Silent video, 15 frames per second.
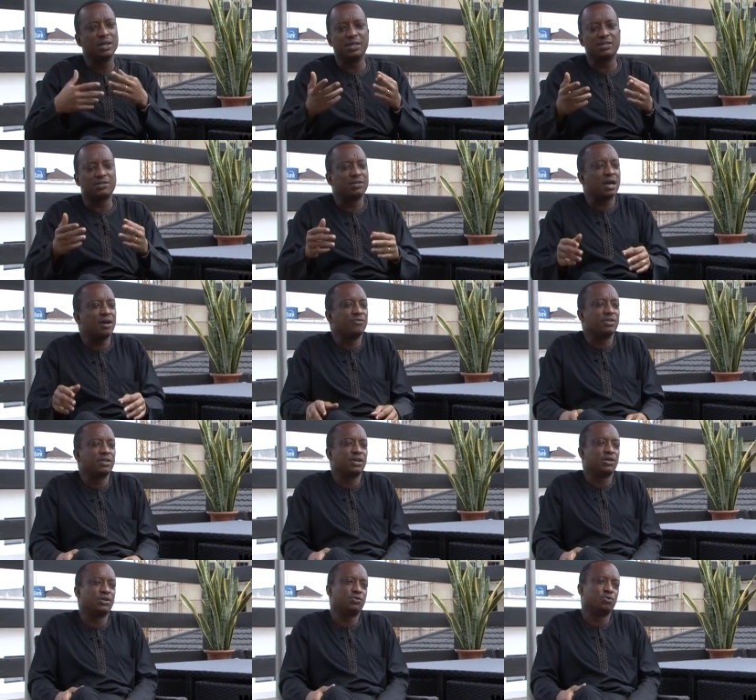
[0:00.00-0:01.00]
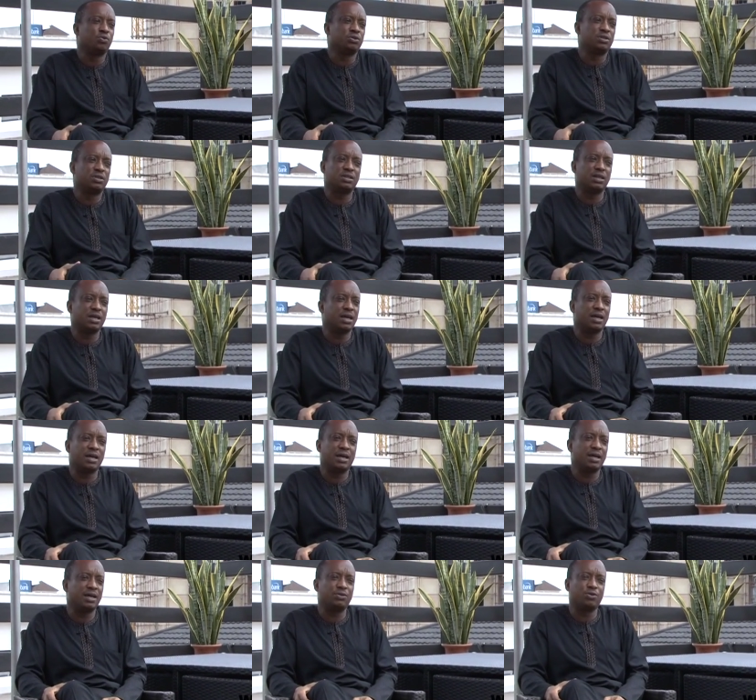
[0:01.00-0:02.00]
is driving a huge
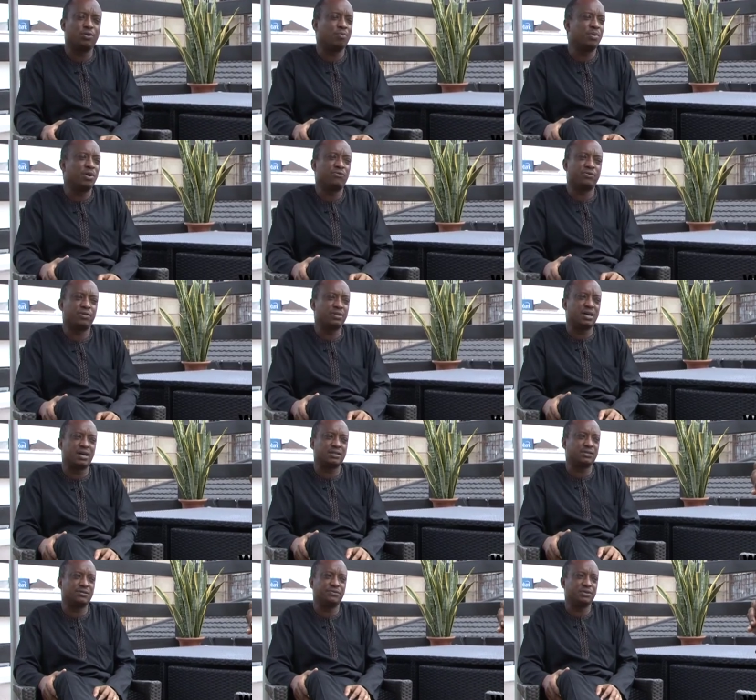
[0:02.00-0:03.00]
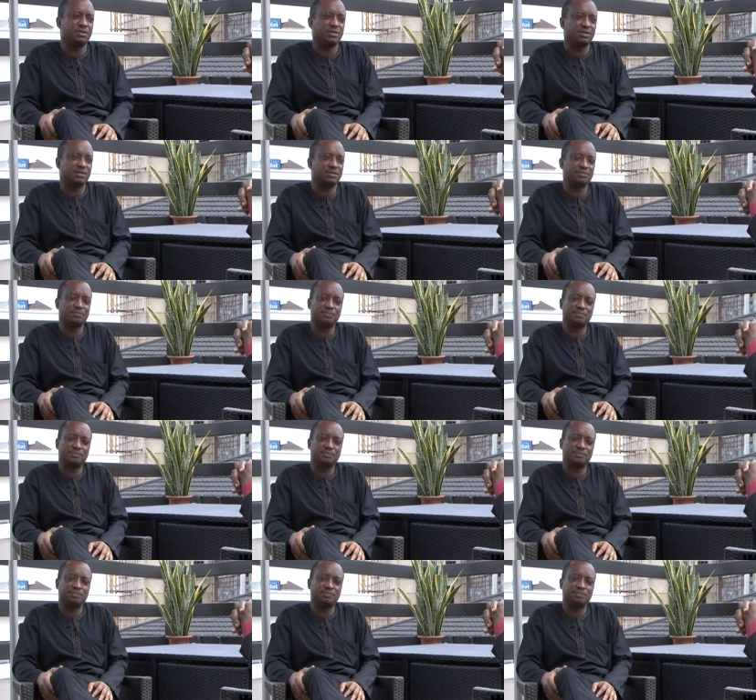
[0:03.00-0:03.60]
uh, number of other activities.